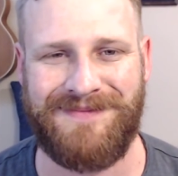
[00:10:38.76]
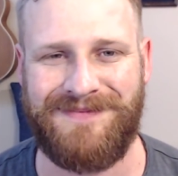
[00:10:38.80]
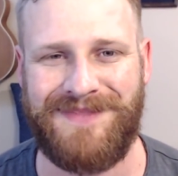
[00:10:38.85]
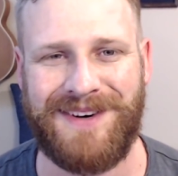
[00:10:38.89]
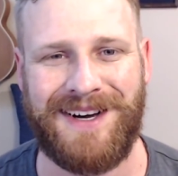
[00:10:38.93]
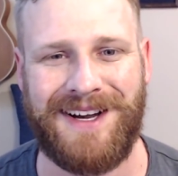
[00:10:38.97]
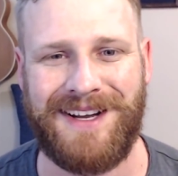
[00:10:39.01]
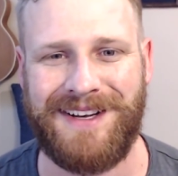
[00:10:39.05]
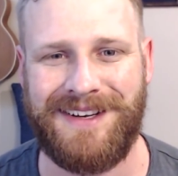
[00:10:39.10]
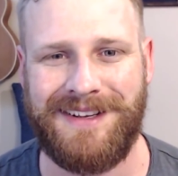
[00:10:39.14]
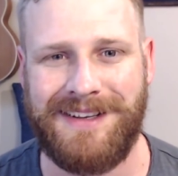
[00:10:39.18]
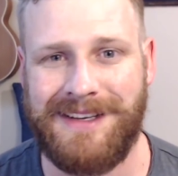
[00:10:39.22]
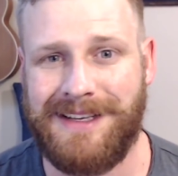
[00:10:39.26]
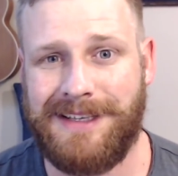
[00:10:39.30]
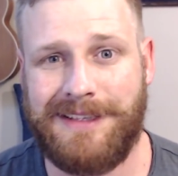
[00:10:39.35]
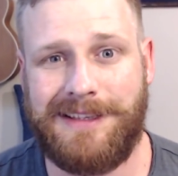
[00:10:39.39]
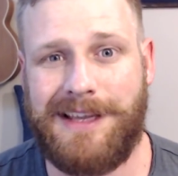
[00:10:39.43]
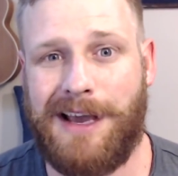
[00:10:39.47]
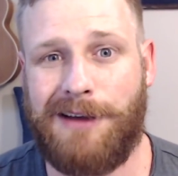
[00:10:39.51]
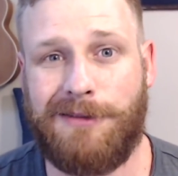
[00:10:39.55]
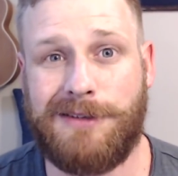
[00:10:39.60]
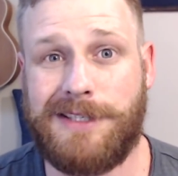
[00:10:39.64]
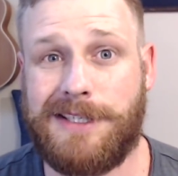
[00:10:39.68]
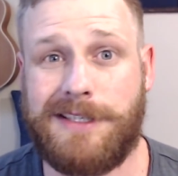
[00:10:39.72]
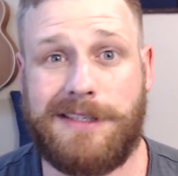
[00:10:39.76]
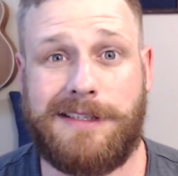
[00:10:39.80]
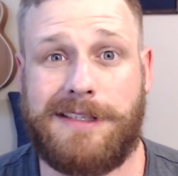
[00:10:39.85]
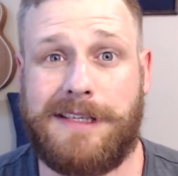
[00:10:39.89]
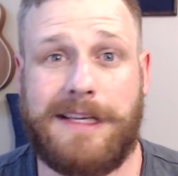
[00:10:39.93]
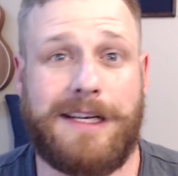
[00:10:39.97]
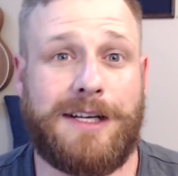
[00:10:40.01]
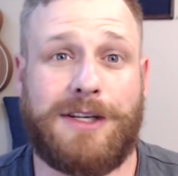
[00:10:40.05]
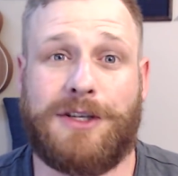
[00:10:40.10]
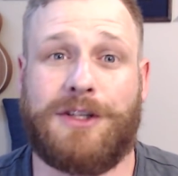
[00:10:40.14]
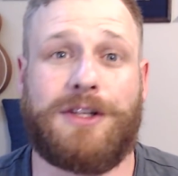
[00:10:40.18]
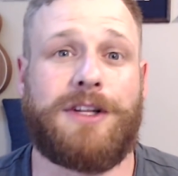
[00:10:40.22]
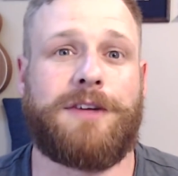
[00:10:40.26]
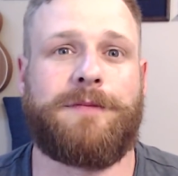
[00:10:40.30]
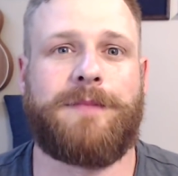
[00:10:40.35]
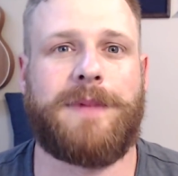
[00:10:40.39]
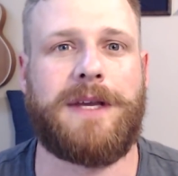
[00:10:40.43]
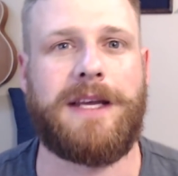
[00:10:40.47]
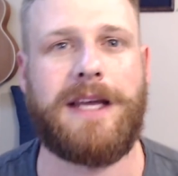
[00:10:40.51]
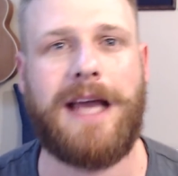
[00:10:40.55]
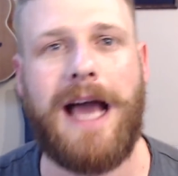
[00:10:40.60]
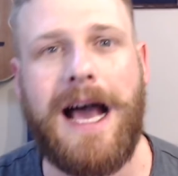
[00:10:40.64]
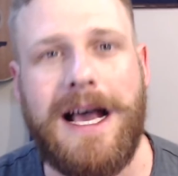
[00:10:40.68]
But that was cynical of me.